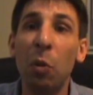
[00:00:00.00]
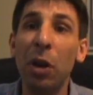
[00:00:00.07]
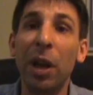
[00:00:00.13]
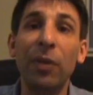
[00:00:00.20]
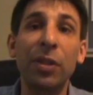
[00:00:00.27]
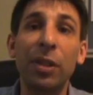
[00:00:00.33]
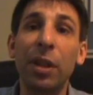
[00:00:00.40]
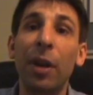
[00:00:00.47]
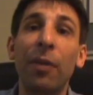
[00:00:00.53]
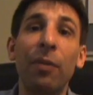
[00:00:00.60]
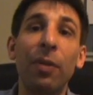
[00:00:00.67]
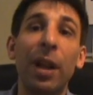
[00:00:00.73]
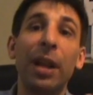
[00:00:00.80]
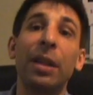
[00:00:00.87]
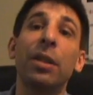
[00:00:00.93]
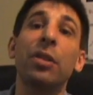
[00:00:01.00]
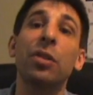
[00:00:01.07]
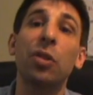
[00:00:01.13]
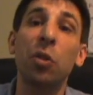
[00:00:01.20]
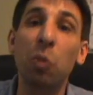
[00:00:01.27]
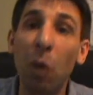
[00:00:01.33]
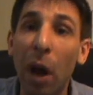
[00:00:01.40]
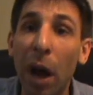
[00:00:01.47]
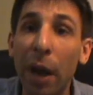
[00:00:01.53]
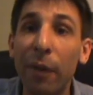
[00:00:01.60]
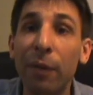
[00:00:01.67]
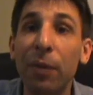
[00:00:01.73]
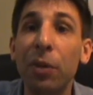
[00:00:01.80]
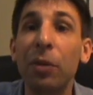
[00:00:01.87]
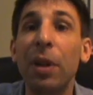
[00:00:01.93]
we have stuff like the
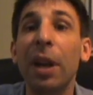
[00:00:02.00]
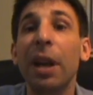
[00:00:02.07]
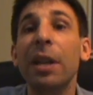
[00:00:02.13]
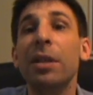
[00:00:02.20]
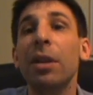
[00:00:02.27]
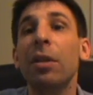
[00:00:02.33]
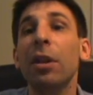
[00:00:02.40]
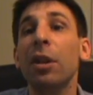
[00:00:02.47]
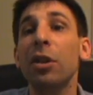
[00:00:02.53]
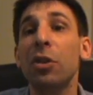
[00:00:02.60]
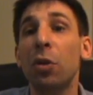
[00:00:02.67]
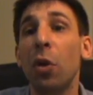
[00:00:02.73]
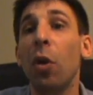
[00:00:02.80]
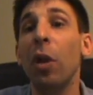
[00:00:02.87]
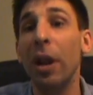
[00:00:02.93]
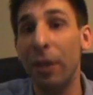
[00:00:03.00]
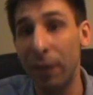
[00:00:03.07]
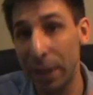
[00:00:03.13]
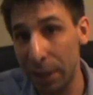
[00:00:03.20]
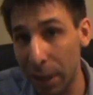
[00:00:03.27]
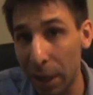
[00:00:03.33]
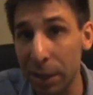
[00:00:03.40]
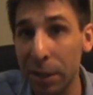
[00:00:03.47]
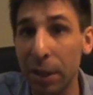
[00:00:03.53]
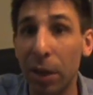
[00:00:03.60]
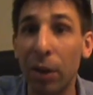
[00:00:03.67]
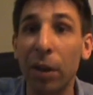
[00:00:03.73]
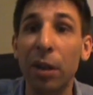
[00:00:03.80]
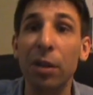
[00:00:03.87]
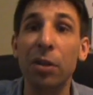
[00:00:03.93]
swine flu that gets out of control. If it does
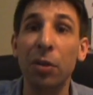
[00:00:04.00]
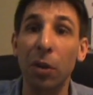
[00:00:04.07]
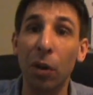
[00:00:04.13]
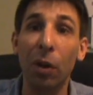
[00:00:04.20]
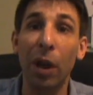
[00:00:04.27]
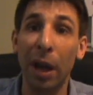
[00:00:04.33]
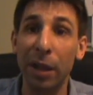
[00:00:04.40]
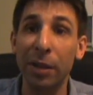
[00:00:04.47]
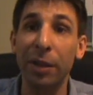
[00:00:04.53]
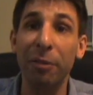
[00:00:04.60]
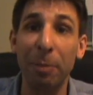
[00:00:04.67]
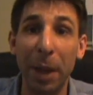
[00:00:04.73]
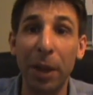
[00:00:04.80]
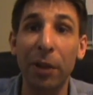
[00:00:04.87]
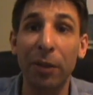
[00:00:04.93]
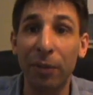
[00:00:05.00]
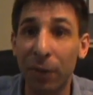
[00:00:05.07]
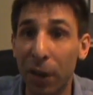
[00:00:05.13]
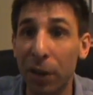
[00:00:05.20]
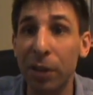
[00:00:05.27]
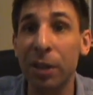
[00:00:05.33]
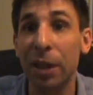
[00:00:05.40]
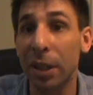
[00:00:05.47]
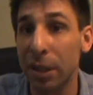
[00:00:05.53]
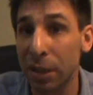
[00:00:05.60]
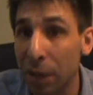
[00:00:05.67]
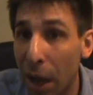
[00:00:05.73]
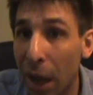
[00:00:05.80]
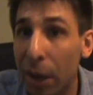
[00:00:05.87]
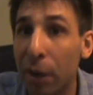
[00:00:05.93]
get out of control, as of May the 1st, it
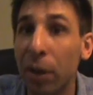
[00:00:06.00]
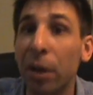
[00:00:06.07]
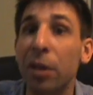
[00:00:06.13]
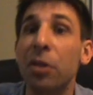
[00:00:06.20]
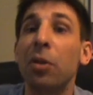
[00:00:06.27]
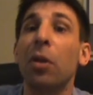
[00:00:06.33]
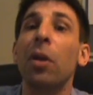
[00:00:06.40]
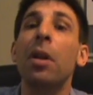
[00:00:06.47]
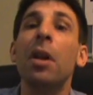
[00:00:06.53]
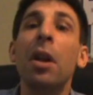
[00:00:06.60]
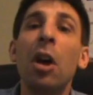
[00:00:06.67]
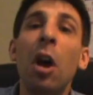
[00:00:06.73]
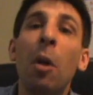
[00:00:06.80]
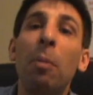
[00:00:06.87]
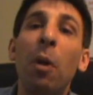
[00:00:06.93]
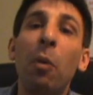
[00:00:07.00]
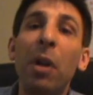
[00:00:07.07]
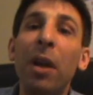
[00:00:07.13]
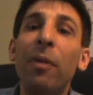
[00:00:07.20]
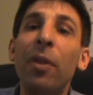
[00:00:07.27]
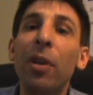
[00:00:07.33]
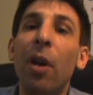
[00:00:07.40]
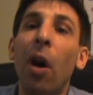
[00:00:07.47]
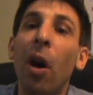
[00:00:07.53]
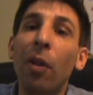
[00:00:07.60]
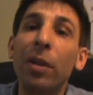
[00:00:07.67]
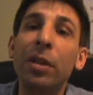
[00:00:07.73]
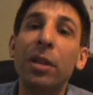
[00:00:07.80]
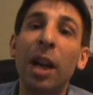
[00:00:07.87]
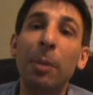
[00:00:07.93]
is not out of control. But whenever
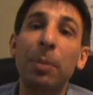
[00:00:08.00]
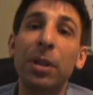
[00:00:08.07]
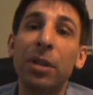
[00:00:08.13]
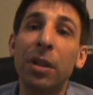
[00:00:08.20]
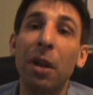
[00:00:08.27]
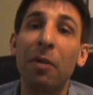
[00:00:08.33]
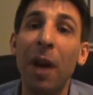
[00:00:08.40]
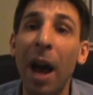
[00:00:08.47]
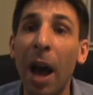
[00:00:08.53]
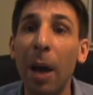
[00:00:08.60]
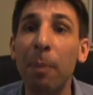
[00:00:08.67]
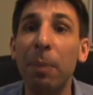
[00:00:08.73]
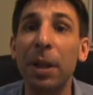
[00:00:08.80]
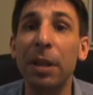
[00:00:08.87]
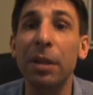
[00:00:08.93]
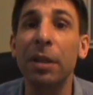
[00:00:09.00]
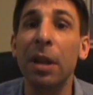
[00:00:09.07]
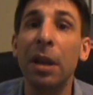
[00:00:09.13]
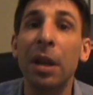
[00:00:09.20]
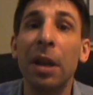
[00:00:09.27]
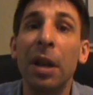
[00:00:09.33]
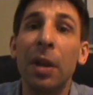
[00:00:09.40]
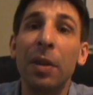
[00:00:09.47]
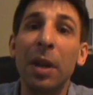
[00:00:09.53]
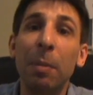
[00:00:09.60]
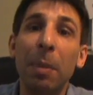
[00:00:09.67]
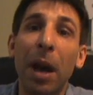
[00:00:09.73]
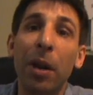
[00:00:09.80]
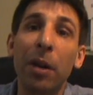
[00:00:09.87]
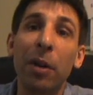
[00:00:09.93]
all this type of stuff happens, the
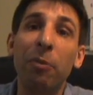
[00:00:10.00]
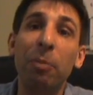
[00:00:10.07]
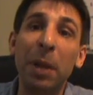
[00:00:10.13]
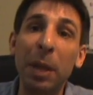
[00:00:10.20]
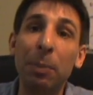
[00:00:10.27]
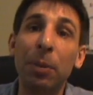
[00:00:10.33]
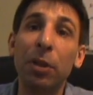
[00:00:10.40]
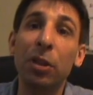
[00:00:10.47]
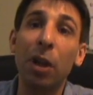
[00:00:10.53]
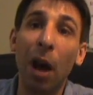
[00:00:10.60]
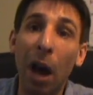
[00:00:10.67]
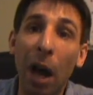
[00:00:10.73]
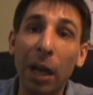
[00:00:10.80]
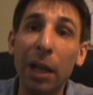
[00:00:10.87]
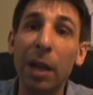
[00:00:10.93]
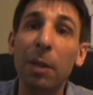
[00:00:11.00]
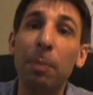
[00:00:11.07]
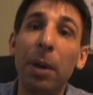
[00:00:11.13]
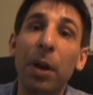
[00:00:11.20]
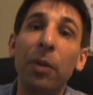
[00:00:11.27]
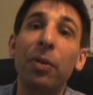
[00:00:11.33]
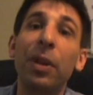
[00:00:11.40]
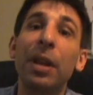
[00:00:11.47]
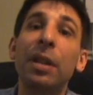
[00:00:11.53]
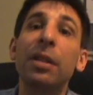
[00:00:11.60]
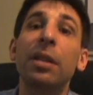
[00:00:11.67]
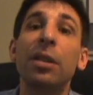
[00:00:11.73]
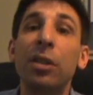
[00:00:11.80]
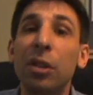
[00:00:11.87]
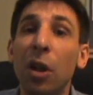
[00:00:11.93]
amount of people talking about
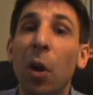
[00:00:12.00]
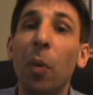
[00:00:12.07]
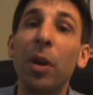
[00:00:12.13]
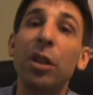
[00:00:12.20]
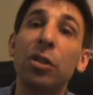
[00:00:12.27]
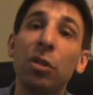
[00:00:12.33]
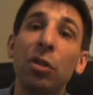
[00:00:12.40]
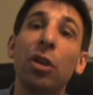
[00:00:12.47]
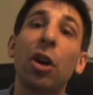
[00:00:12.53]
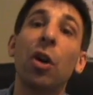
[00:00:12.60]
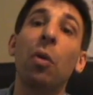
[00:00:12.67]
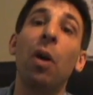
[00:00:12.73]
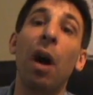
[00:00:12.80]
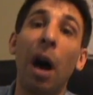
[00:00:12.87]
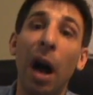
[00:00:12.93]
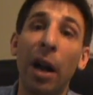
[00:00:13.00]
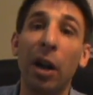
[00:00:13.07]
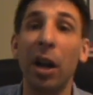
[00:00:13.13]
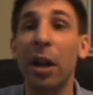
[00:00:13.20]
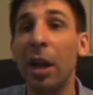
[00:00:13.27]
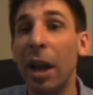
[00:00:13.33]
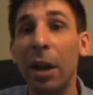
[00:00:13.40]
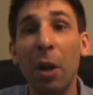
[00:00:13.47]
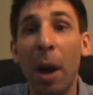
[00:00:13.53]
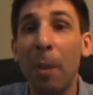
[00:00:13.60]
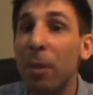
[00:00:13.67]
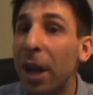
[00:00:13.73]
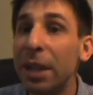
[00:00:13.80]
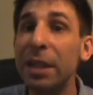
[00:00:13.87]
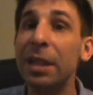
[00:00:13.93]
this is going to go higher. And
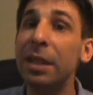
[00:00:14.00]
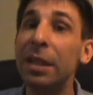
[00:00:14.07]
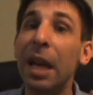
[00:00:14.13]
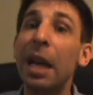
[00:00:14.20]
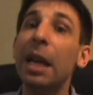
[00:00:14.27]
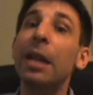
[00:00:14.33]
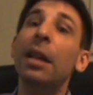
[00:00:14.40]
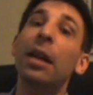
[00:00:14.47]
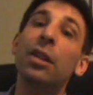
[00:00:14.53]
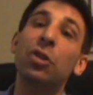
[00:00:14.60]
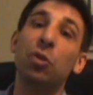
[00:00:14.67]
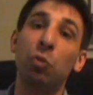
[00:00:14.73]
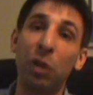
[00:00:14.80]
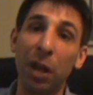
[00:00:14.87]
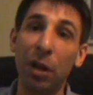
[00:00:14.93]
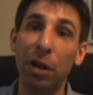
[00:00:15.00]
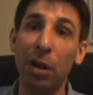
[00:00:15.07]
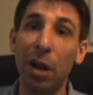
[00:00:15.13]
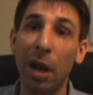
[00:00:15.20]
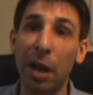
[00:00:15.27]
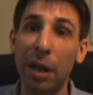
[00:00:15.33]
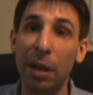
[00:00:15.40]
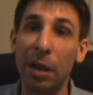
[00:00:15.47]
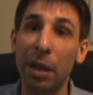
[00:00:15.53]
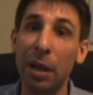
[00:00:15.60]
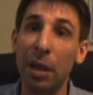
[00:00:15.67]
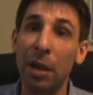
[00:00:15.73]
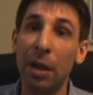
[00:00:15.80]
I'm not saying that it's real or not,